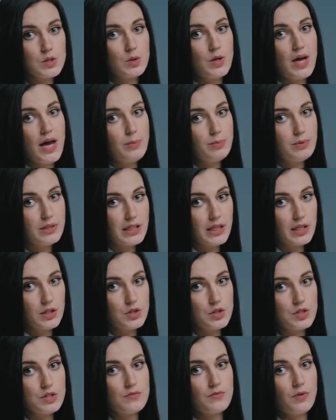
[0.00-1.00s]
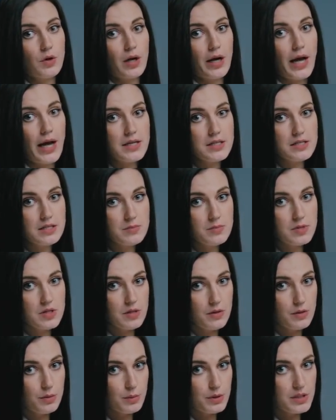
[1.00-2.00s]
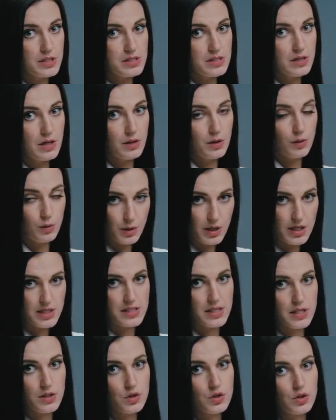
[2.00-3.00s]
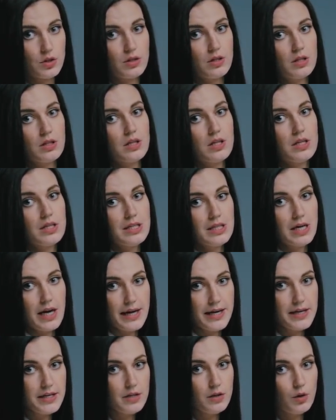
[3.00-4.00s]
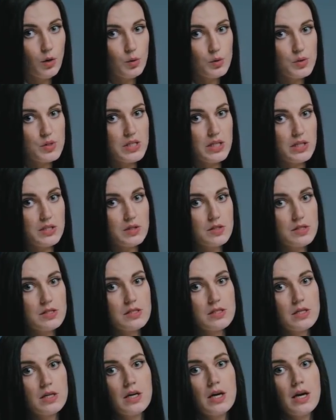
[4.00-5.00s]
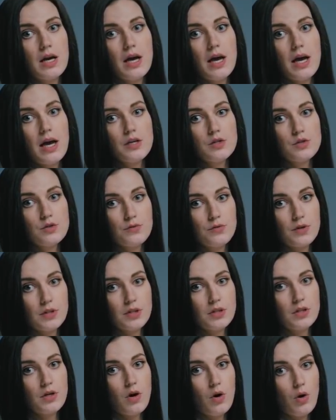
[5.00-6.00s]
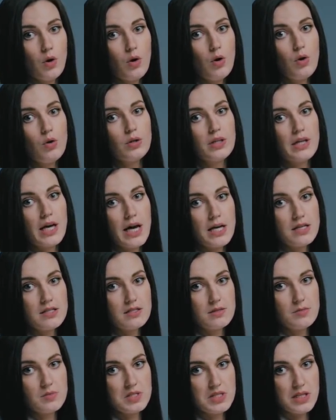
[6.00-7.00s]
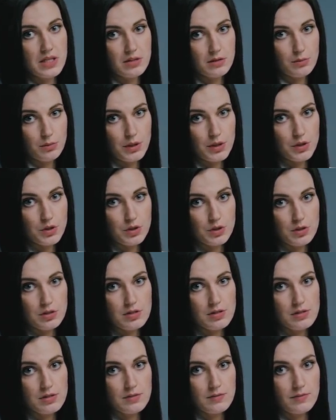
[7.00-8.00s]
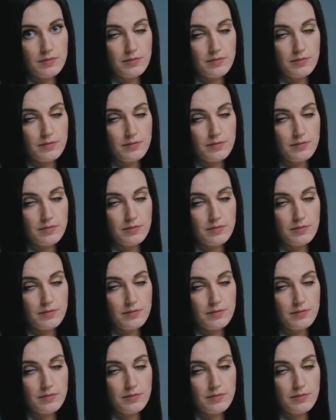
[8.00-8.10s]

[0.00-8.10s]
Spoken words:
to applications for customs authorization, the AEO status, and to filling all customs declarations.